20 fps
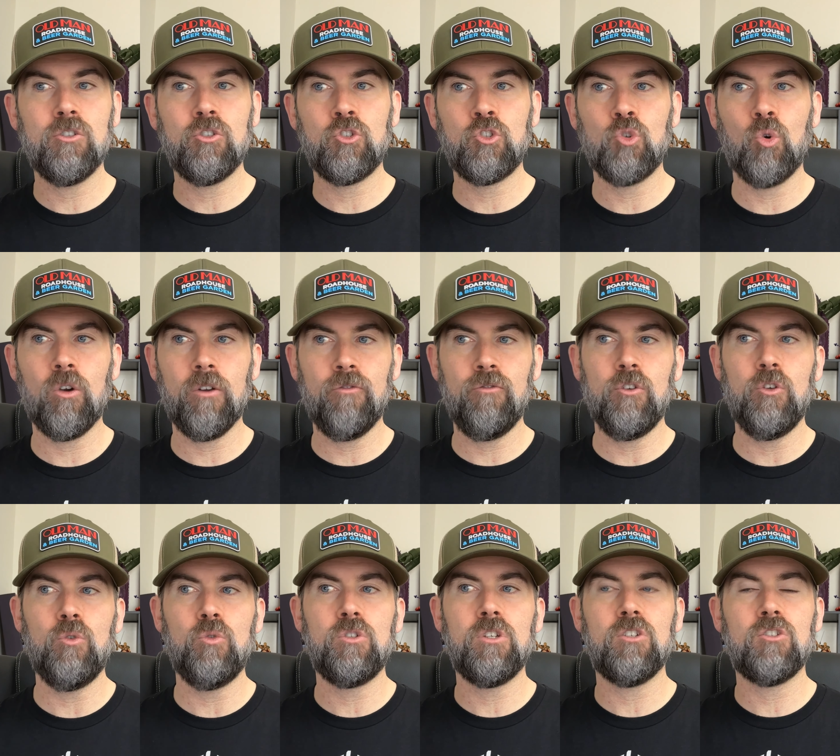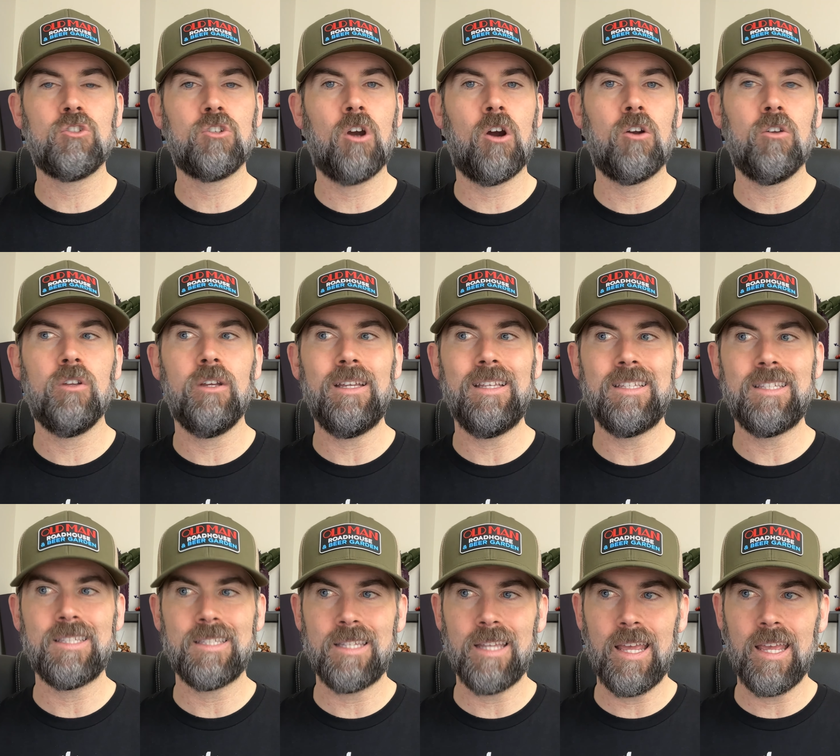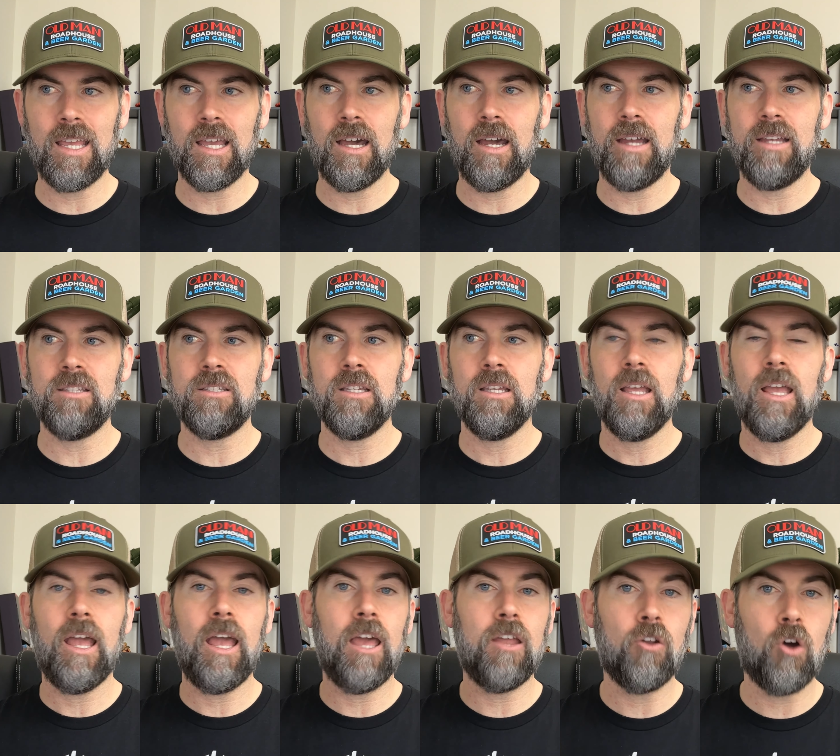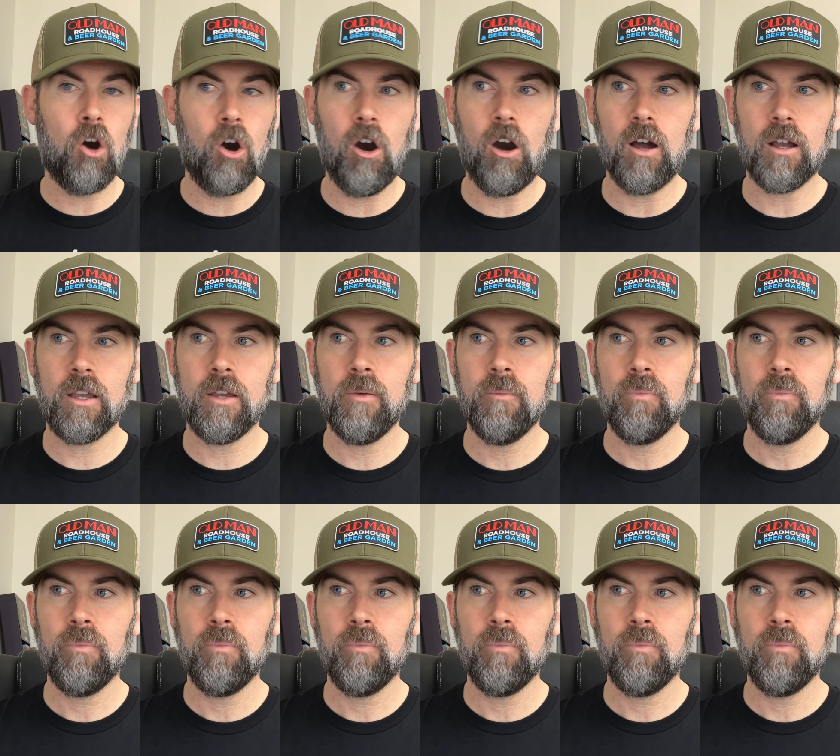Short Fuse, Scarlet, Snake Eyes, and Hawk,